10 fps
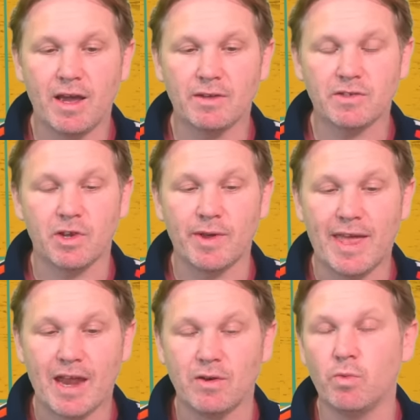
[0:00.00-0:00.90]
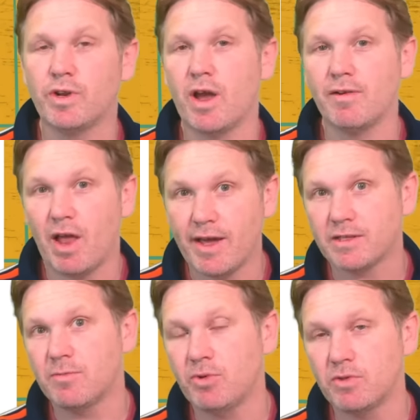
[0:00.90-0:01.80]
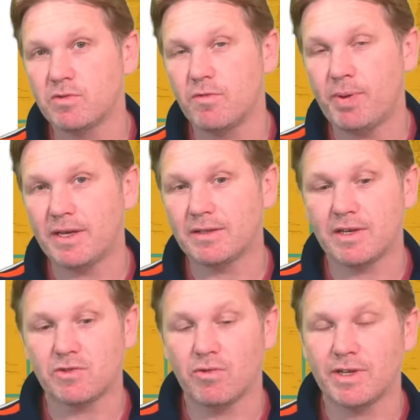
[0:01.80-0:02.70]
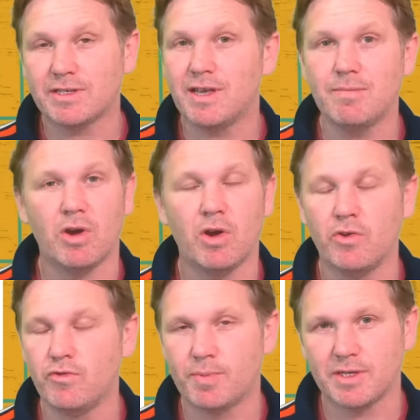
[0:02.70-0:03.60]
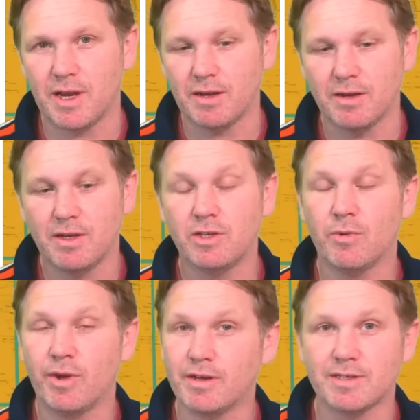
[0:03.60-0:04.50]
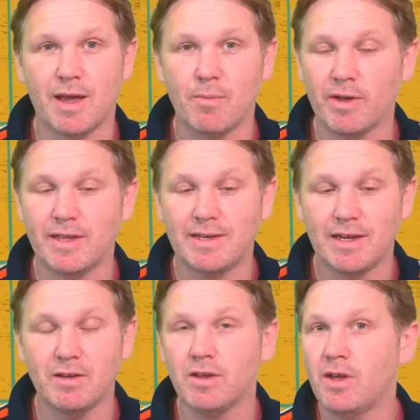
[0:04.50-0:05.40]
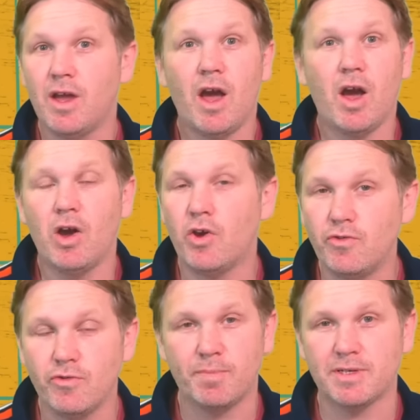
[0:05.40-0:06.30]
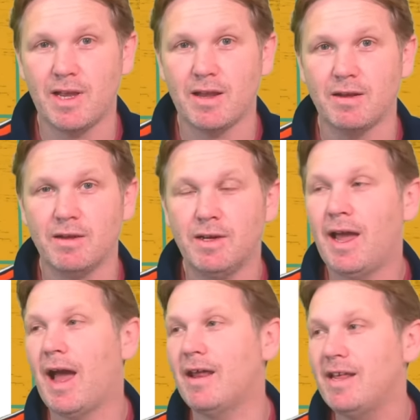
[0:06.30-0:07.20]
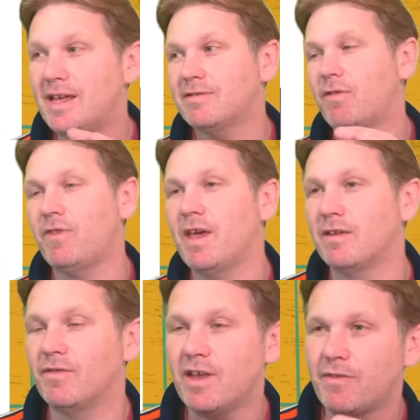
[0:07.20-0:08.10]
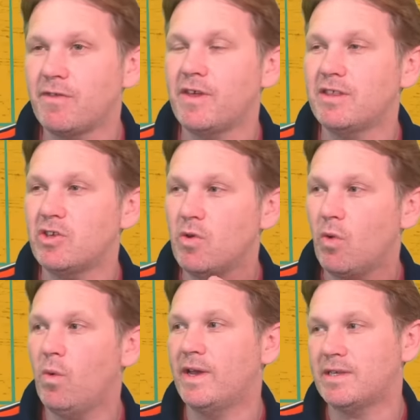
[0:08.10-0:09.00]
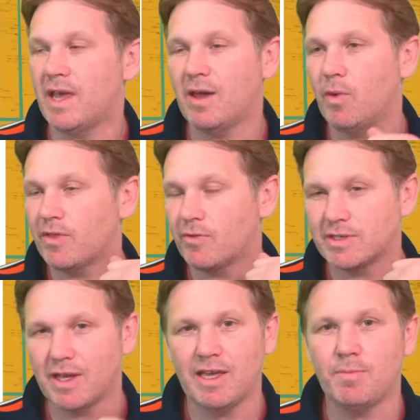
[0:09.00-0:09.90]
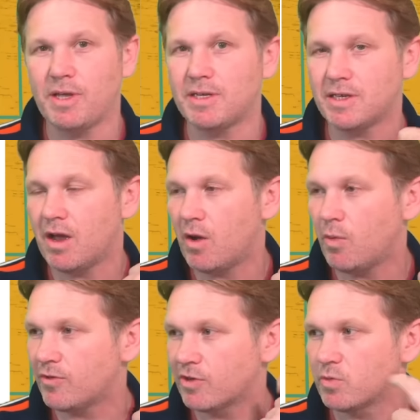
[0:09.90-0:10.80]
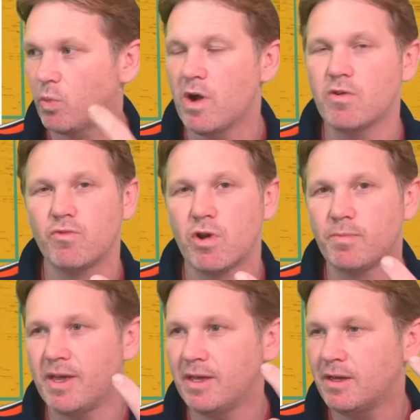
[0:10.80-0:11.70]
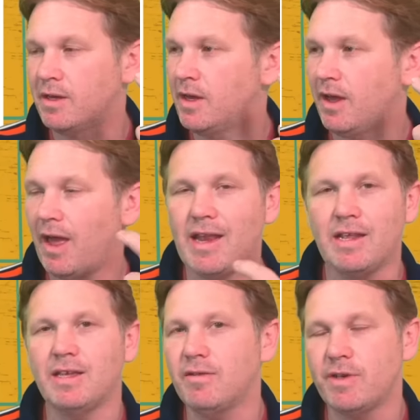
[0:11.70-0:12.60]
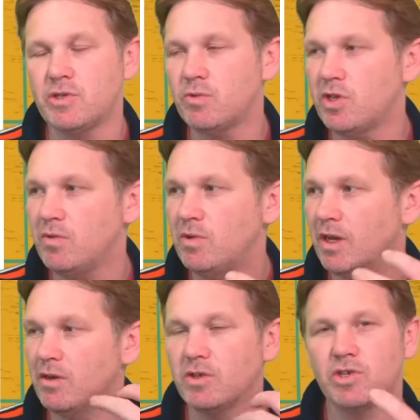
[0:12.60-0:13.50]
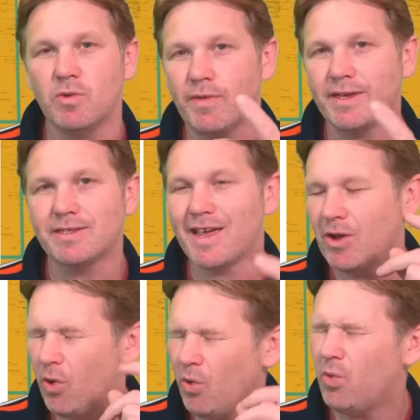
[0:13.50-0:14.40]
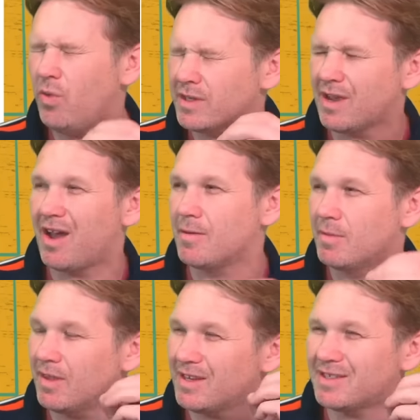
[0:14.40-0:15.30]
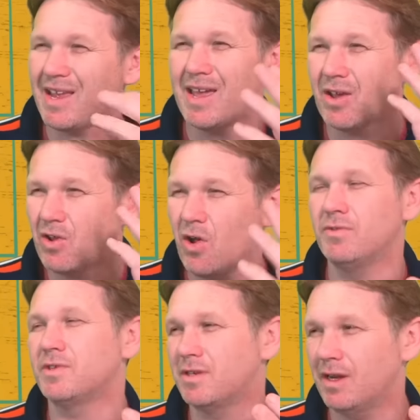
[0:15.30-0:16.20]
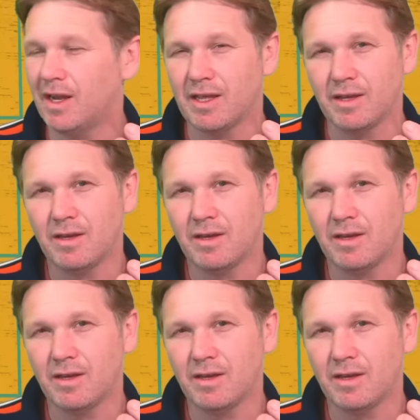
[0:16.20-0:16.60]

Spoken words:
So again, would I like the Bulls to have picked their strongest team? 100%. Do I understand why they didn't? 100%. And here's the thing. The other thing that you always hear, whether it's the EPCR, whether it's World Rugby, any individual union, do you know what they say all the time? And they say it constantly.